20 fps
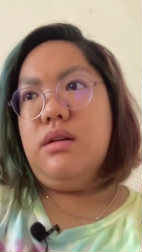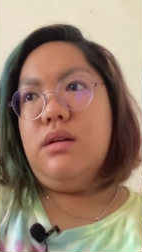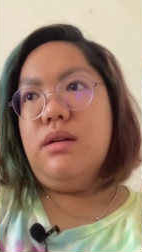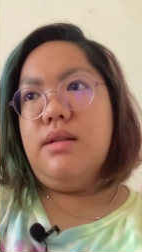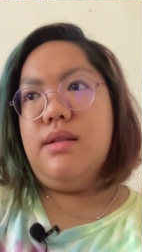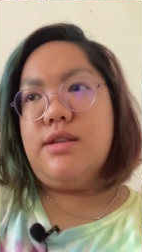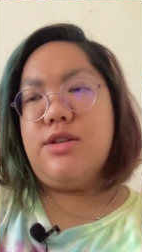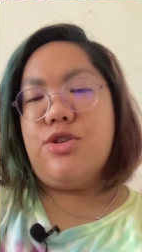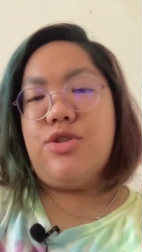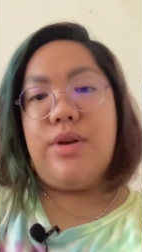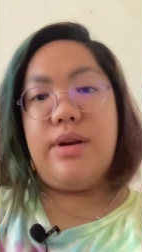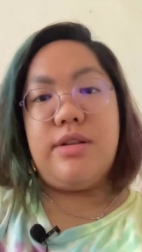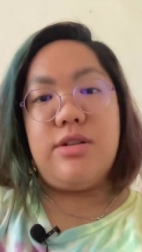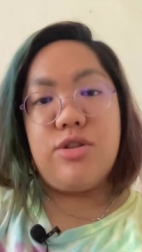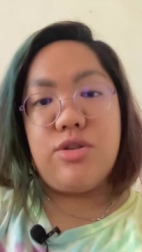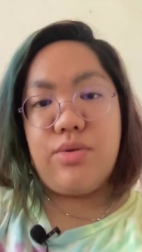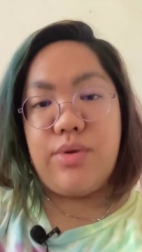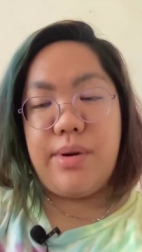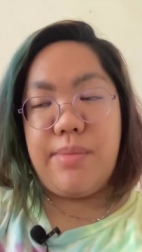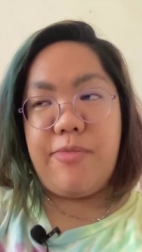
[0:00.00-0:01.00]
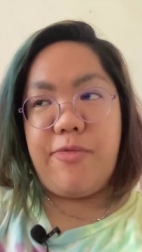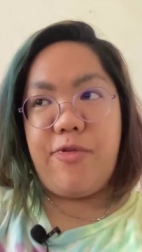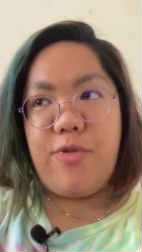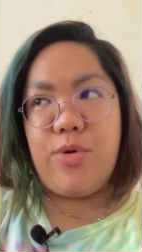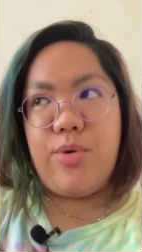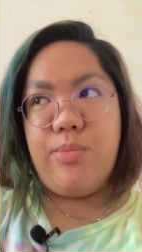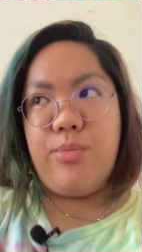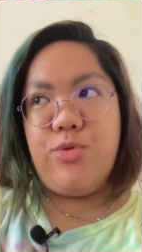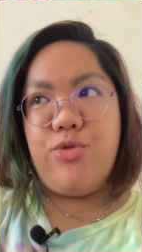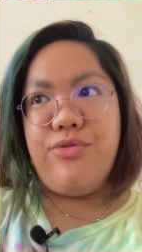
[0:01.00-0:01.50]
the transcript
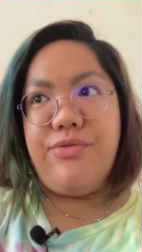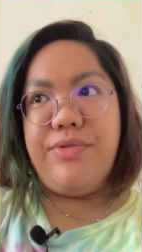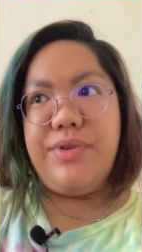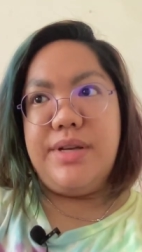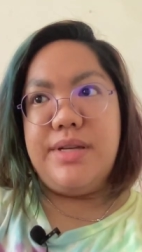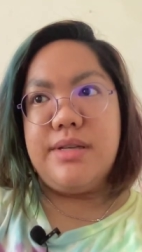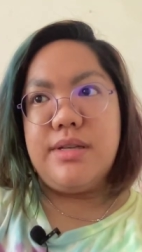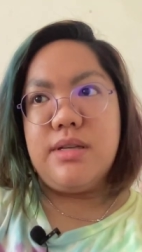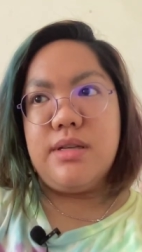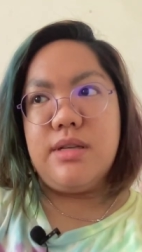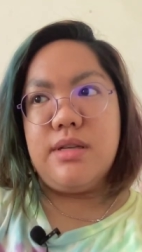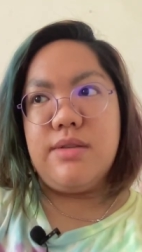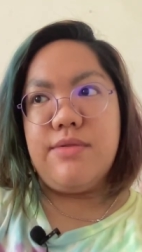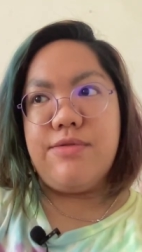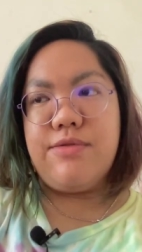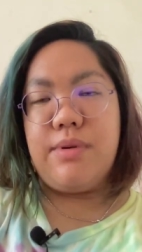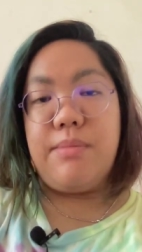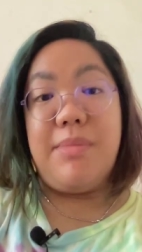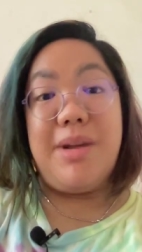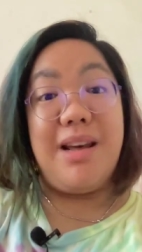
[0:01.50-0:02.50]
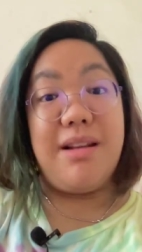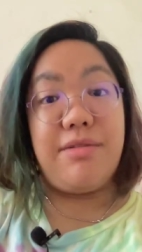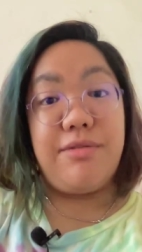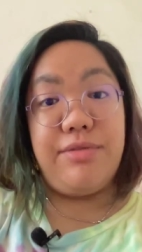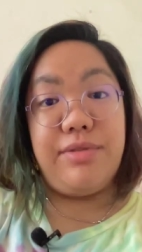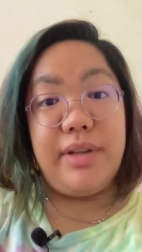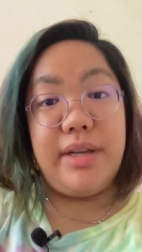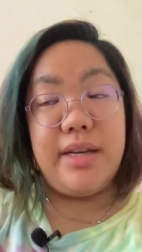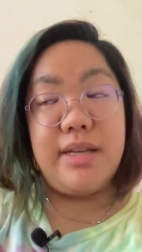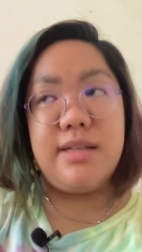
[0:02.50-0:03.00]
for movies from
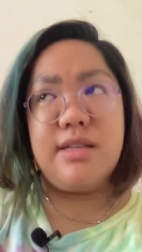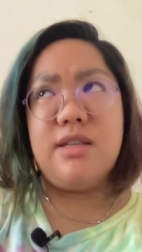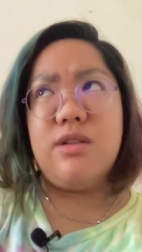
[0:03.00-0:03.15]
Netflix.